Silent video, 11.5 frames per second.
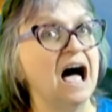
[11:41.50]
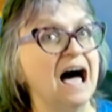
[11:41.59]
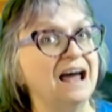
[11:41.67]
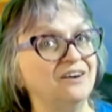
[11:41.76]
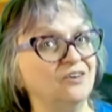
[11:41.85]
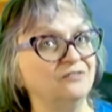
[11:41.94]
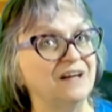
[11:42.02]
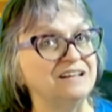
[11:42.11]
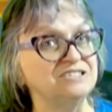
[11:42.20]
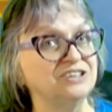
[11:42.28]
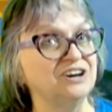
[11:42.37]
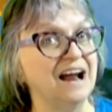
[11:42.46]
I don't know if
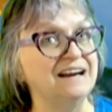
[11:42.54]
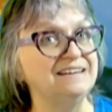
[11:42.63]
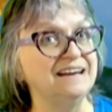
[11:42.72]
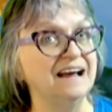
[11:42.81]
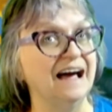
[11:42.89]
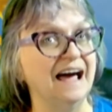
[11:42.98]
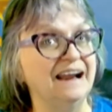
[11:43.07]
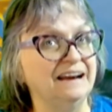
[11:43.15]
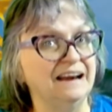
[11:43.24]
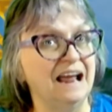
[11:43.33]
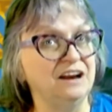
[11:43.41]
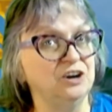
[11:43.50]
that's a good idea.
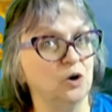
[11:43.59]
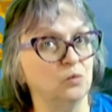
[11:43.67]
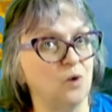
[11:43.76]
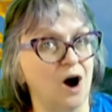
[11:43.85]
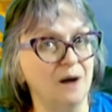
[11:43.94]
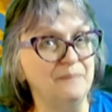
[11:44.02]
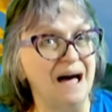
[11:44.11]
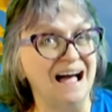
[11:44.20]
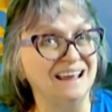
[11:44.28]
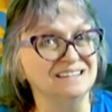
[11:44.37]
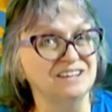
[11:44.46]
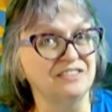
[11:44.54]
And you know, raw
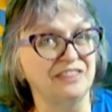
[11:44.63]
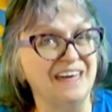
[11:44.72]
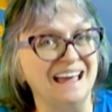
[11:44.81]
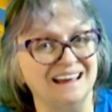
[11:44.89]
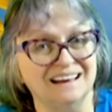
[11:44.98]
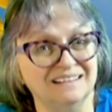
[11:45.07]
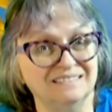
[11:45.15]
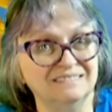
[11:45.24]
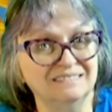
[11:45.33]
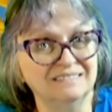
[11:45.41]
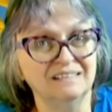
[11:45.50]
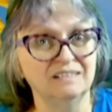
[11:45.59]
pack is a thing.
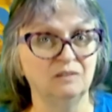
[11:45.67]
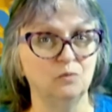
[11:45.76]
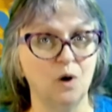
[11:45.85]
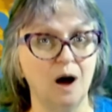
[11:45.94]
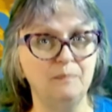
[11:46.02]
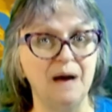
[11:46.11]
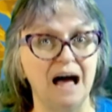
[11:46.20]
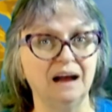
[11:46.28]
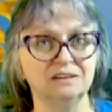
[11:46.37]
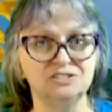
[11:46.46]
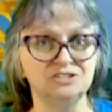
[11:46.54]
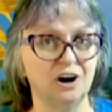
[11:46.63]
Raw pack
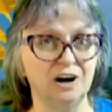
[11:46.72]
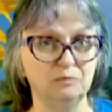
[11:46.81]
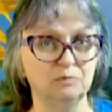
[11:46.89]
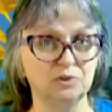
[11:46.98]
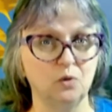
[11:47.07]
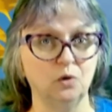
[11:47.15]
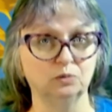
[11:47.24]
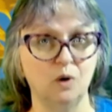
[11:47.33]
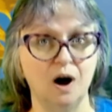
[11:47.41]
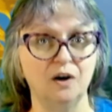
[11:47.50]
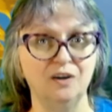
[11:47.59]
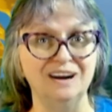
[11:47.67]
and starting with cold
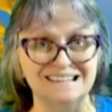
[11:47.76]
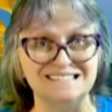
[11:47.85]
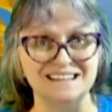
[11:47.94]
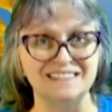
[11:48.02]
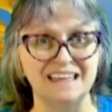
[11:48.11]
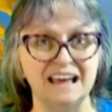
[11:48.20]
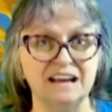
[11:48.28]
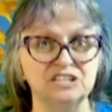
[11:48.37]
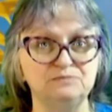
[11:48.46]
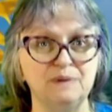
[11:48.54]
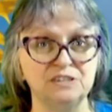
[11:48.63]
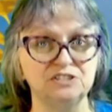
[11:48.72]
water is a thing,
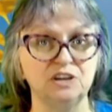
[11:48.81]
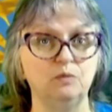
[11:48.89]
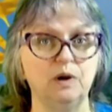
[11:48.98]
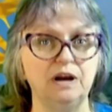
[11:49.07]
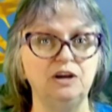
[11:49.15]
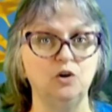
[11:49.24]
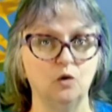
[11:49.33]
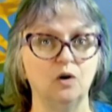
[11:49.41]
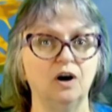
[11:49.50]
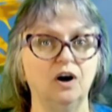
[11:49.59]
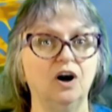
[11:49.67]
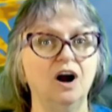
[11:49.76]
especially when
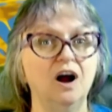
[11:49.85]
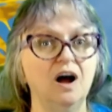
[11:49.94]
you're